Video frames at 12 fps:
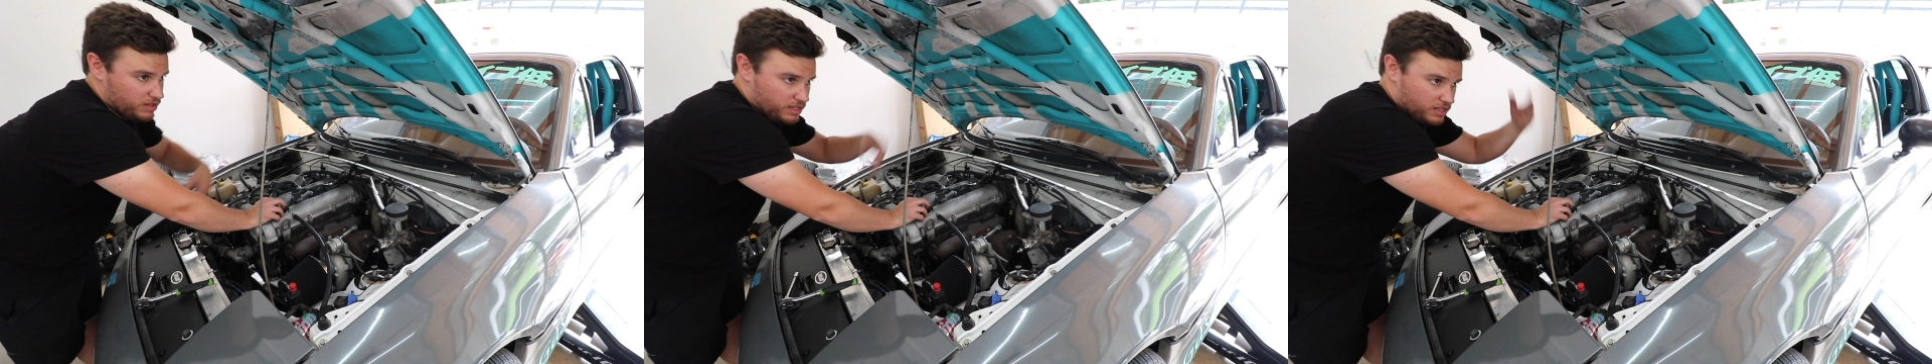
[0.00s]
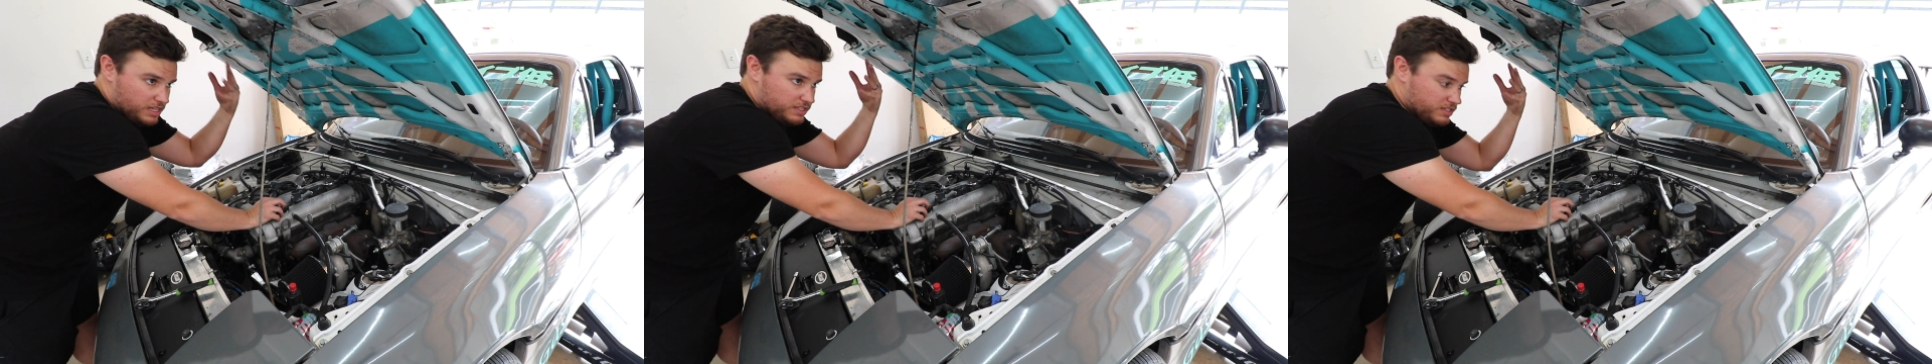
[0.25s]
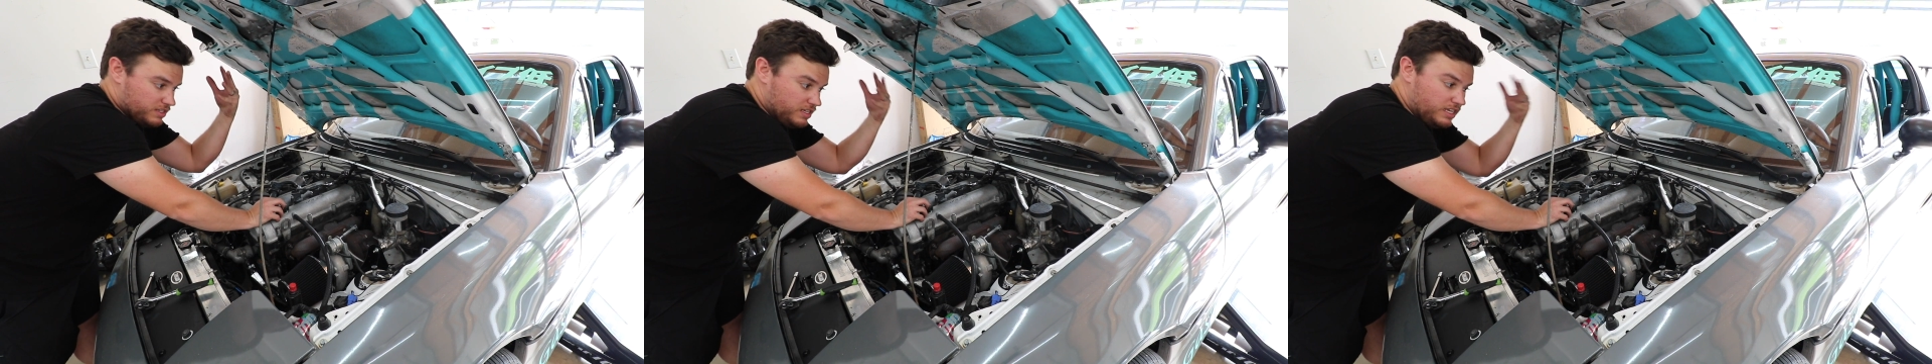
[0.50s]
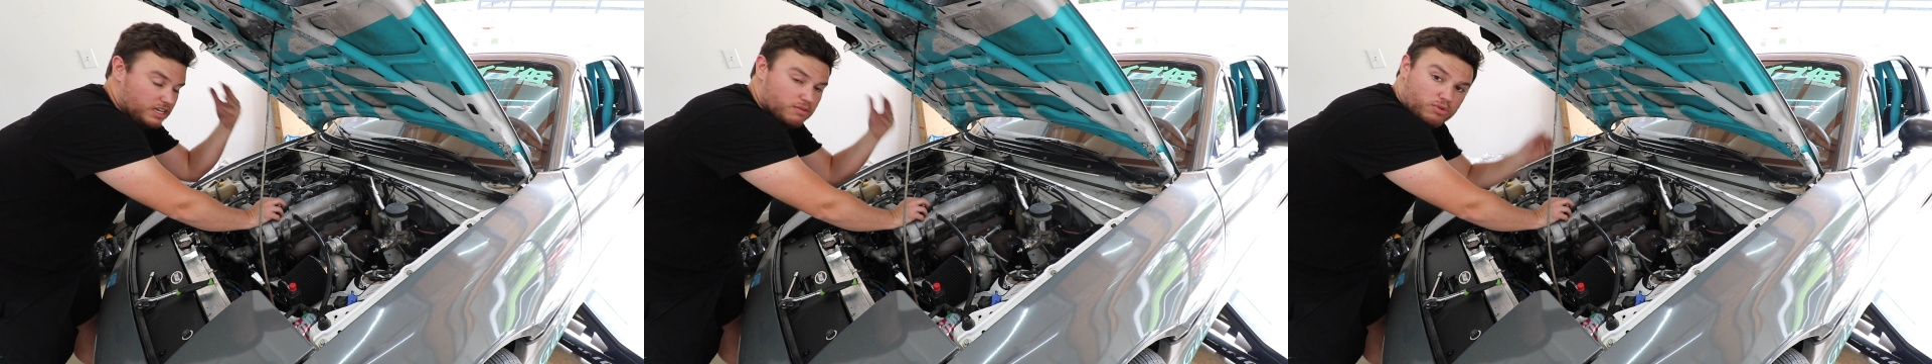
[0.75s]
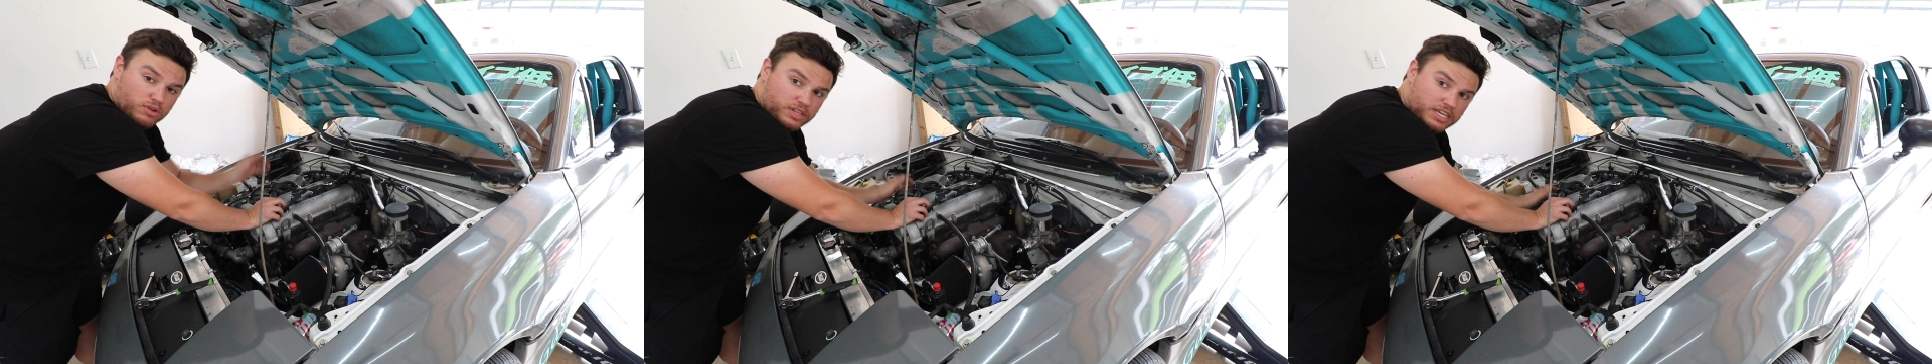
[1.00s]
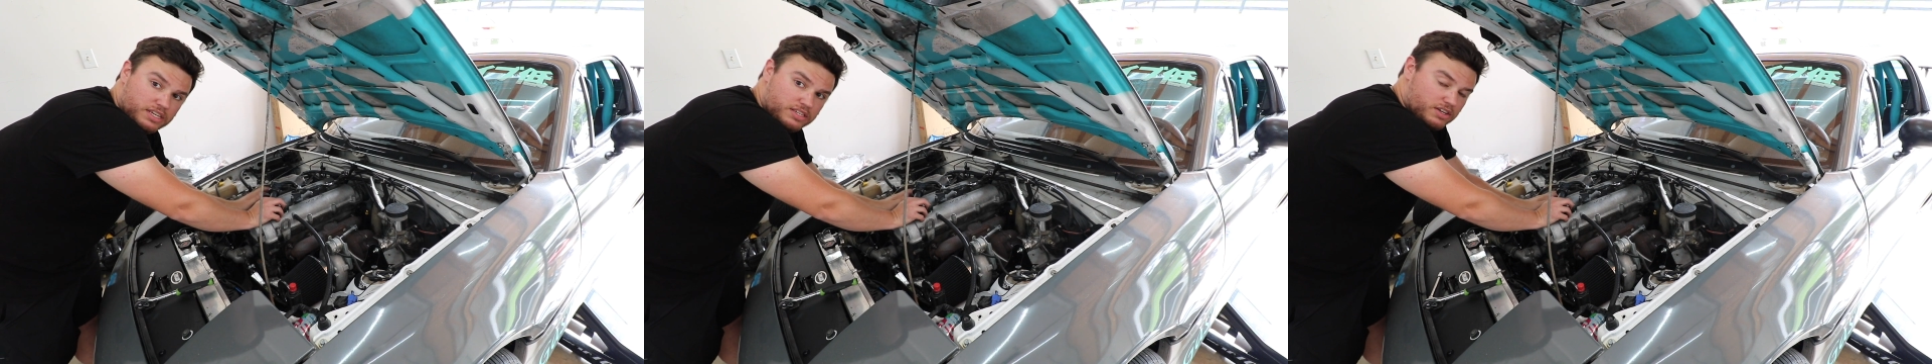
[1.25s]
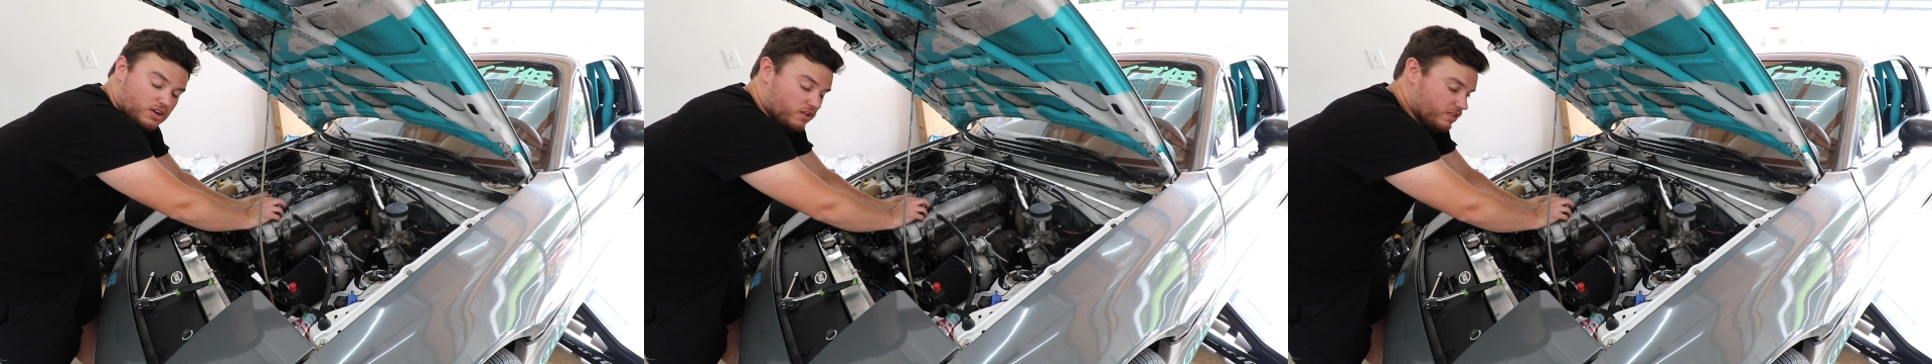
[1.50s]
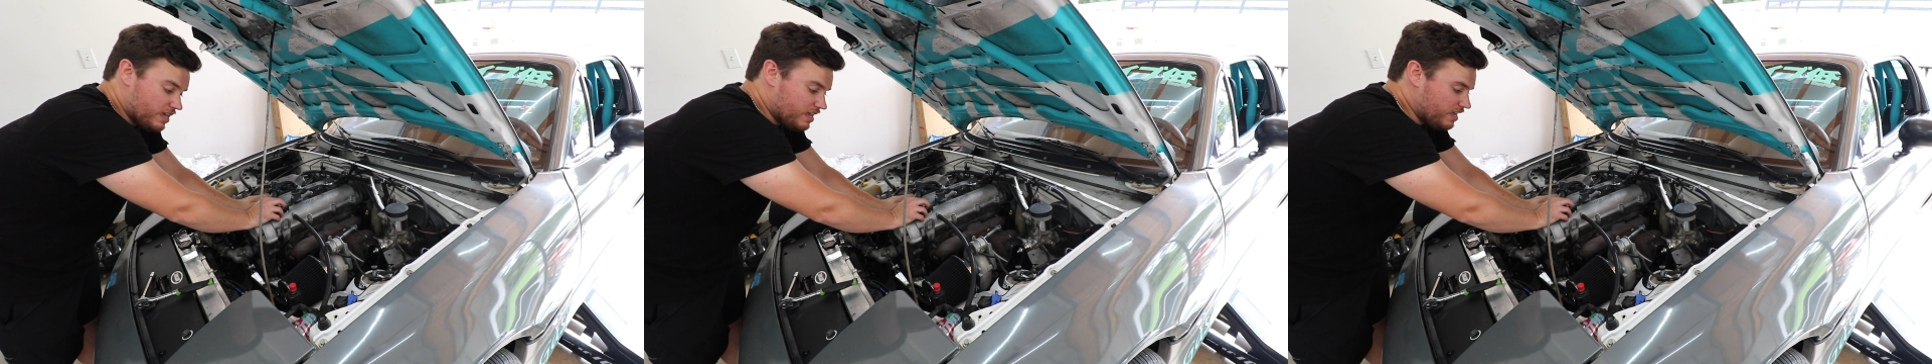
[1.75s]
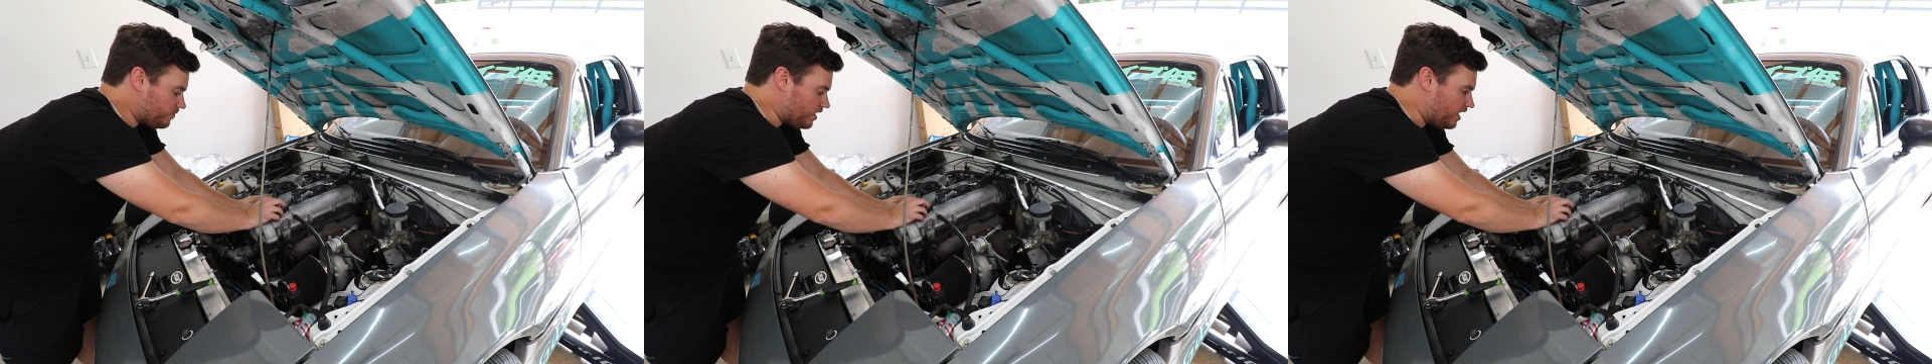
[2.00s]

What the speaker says: lets heat release and all that,